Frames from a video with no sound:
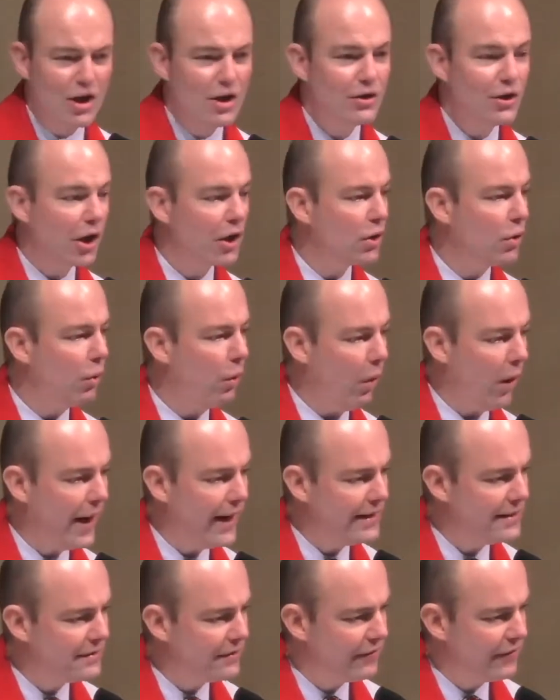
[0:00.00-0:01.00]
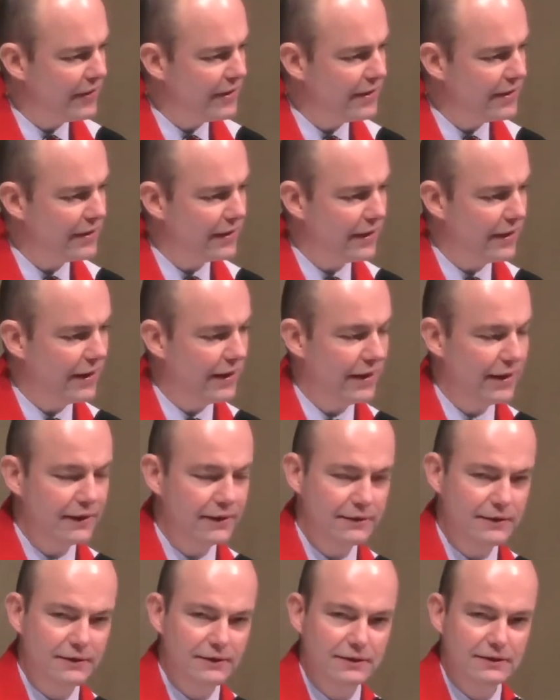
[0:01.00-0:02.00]
Not quite the
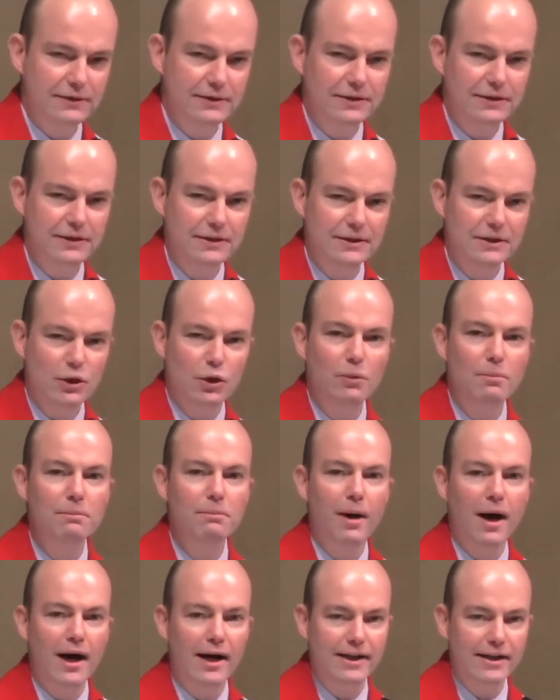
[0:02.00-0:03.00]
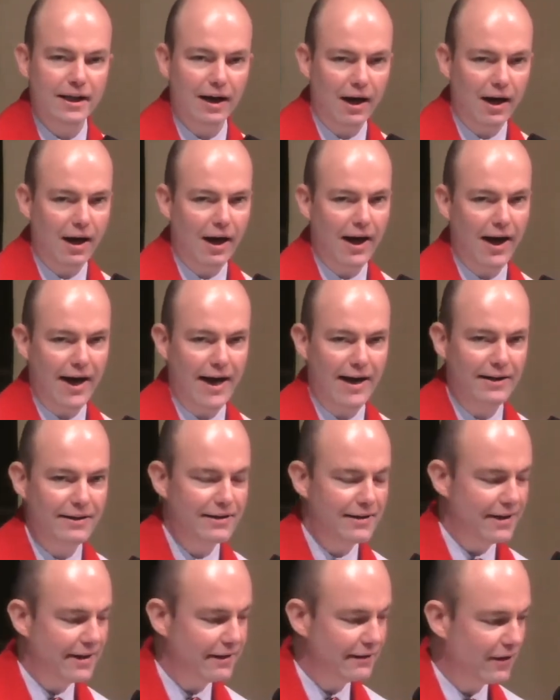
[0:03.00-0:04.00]
kumbaya
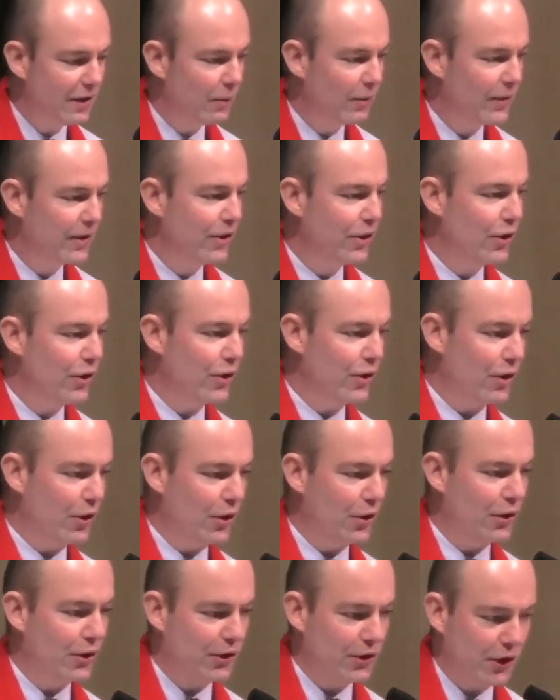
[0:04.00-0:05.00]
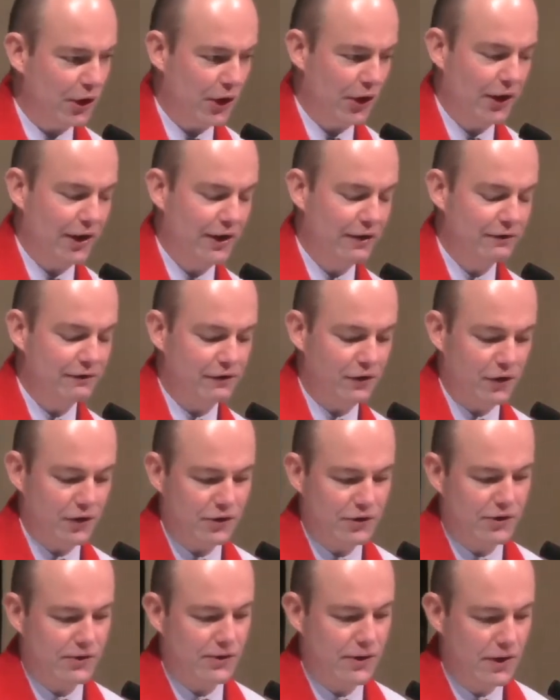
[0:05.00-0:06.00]
ending that we heard earlier in
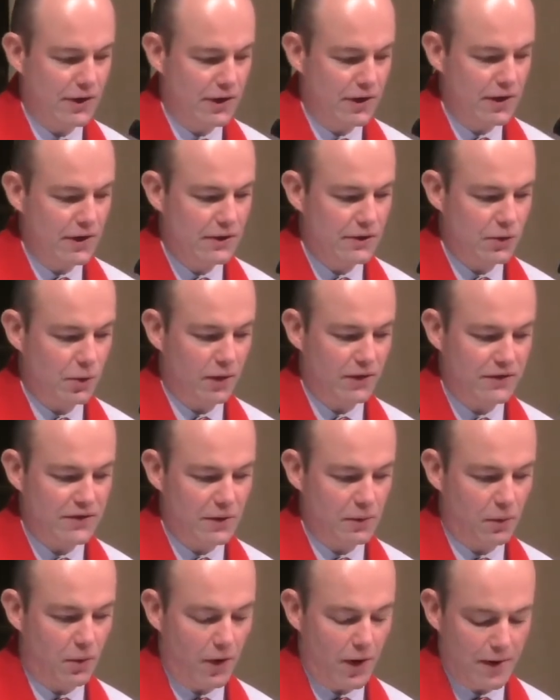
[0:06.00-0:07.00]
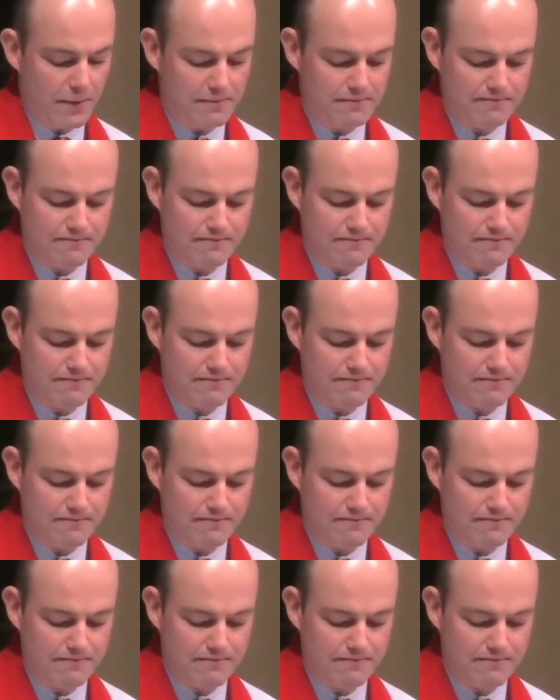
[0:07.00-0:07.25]
verse 21.